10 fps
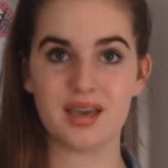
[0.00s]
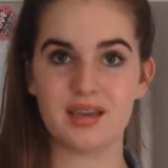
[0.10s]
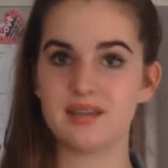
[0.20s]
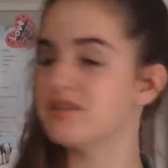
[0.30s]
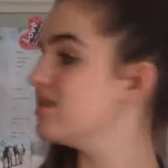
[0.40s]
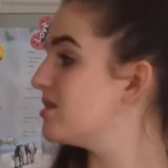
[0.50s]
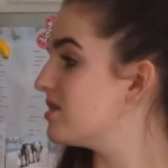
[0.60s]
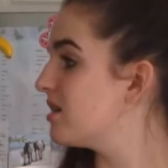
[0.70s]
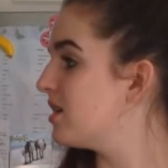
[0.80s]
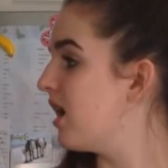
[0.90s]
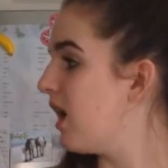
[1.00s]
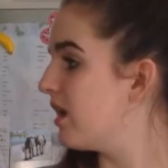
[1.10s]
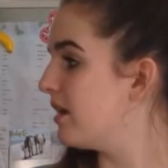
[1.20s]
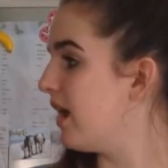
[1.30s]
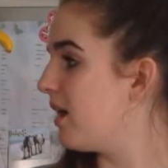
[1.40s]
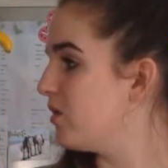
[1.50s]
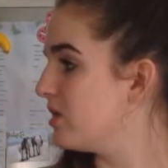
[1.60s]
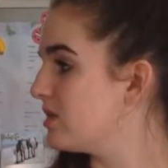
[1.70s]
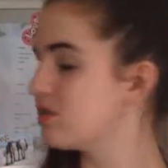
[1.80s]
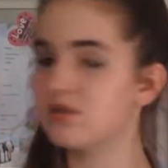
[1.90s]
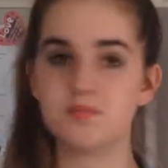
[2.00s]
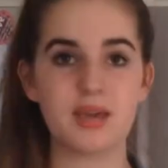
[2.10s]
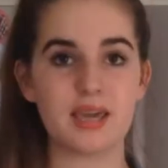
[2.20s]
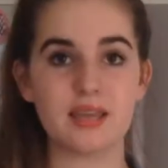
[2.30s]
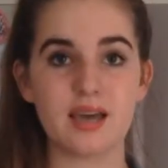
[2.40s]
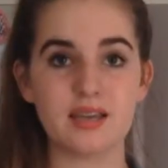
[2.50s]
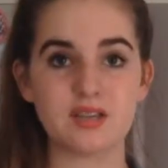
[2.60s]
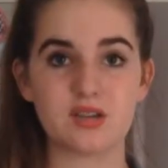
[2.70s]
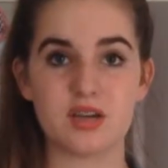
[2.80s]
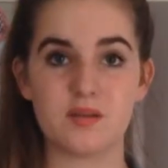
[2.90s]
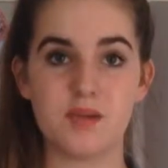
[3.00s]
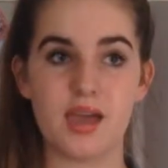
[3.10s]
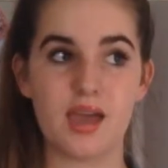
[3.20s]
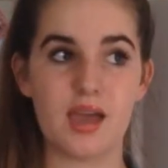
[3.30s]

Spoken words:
And now it's making the ice cream,